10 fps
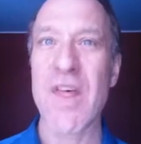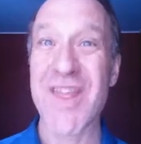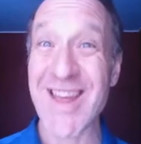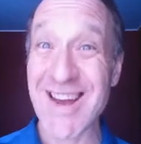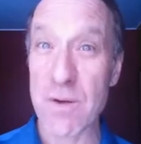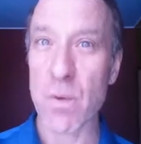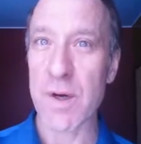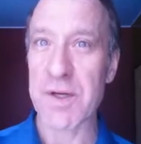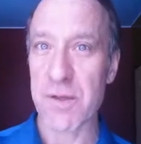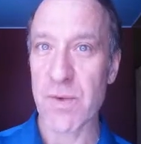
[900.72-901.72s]
Then
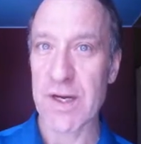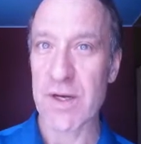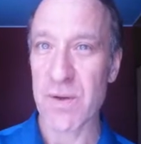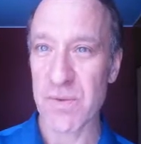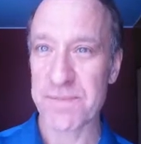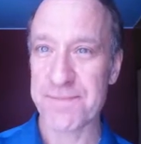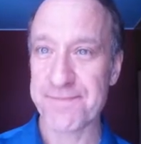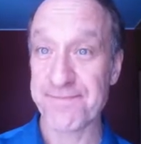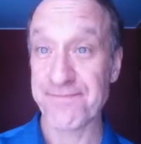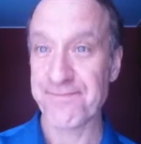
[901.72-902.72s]
what do I do?
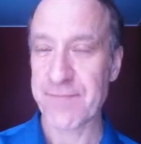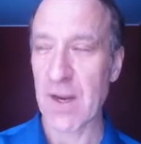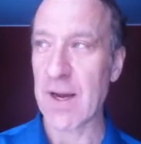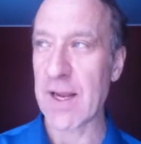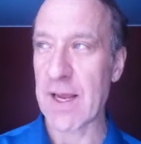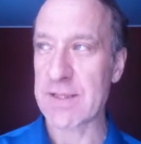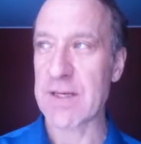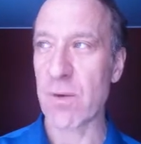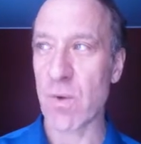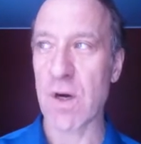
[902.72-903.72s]
I
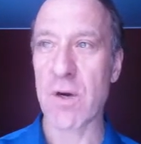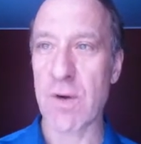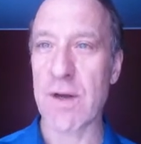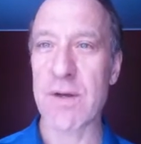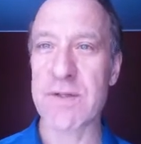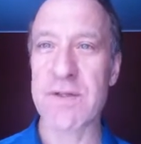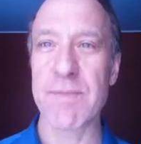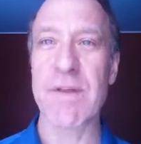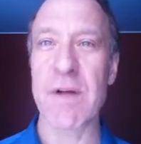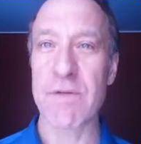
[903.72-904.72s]
guess I walk around as
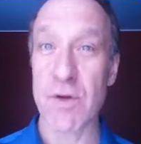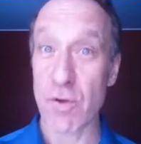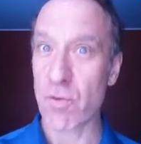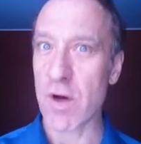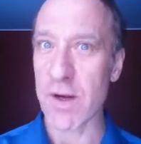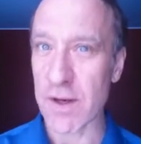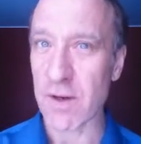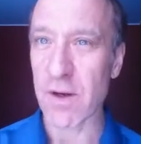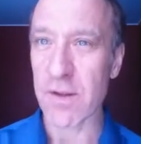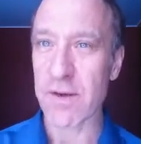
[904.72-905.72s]
something of a
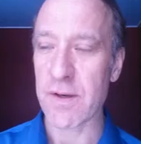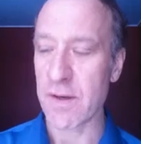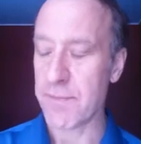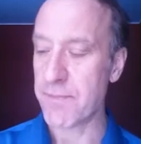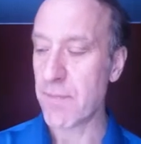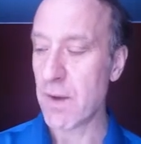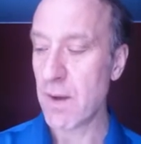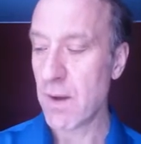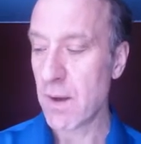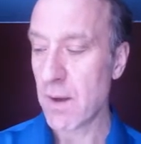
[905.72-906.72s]
neurotic all the time,
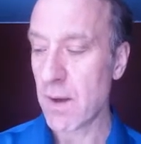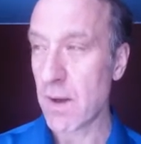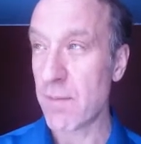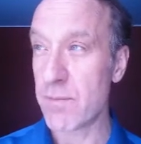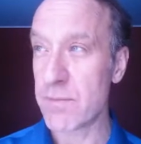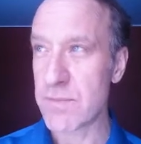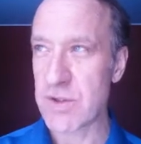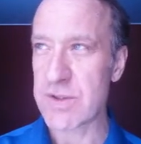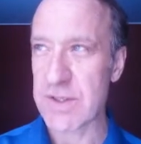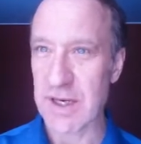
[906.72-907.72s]
um,
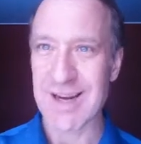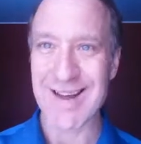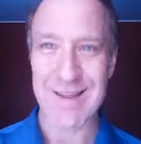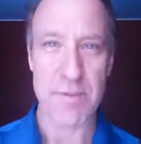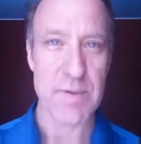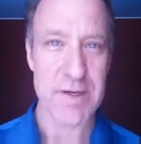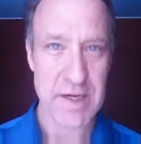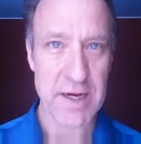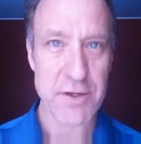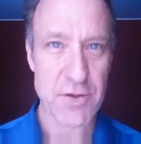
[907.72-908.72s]
just seeing nothing but
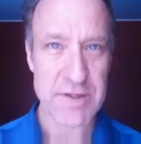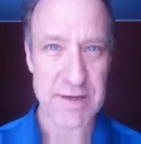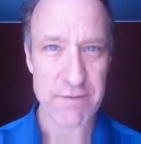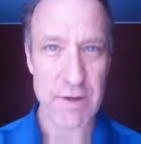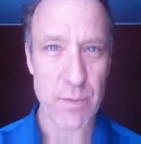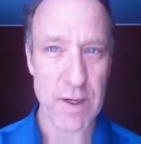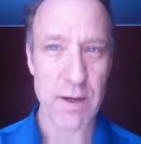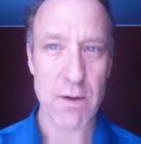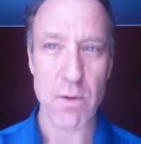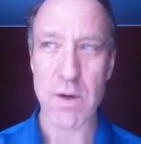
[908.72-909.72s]
dangers
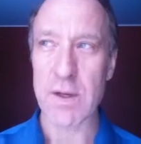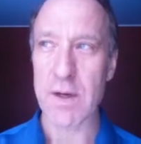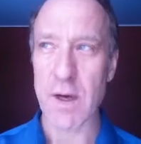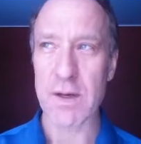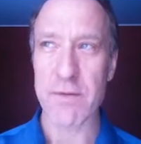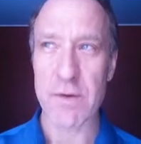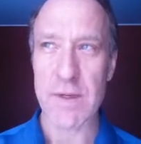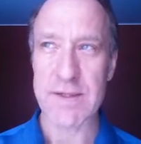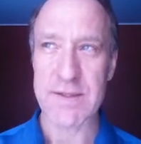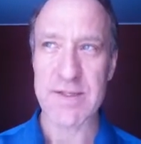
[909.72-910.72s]
everywhere, or not even
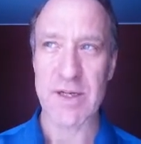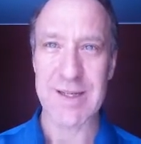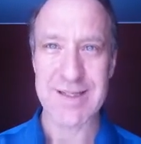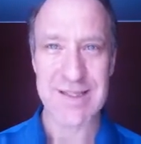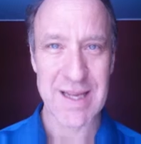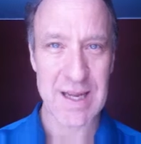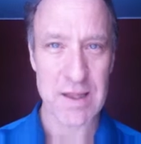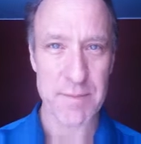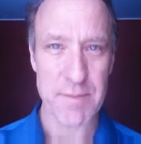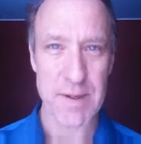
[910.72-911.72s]
necessarily
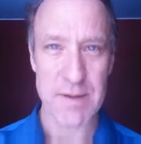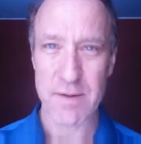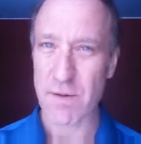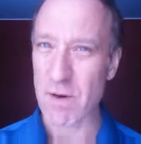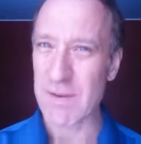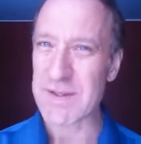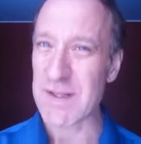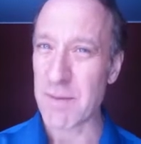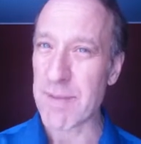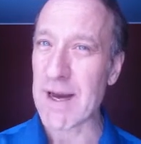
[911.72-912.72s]
seeing them, but they're always
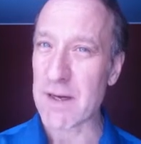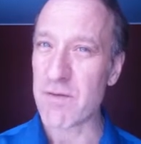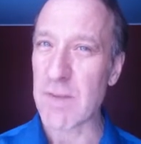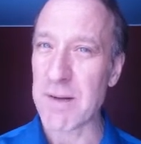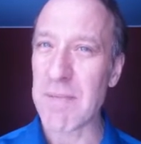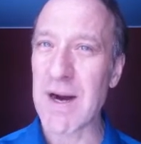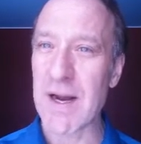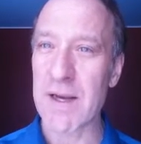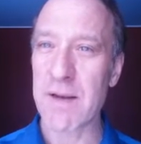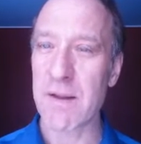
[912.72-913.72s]
in the back of my
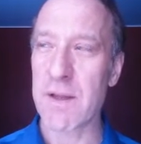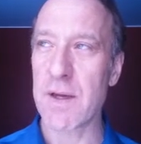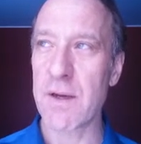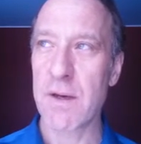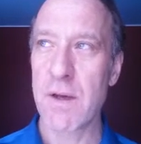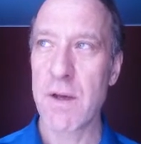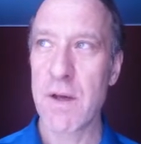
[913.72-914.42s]
mind that